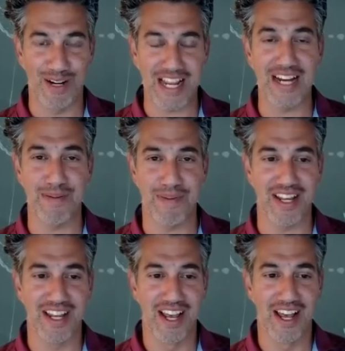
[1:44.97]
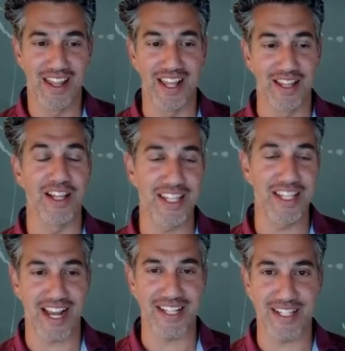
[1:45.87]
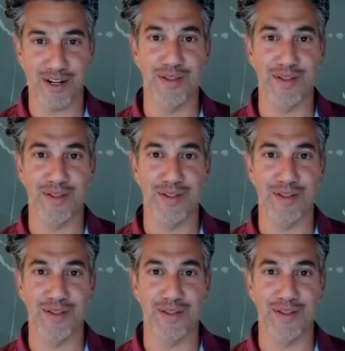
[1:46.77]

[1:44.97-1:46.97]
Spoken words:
tend to be the least sexier,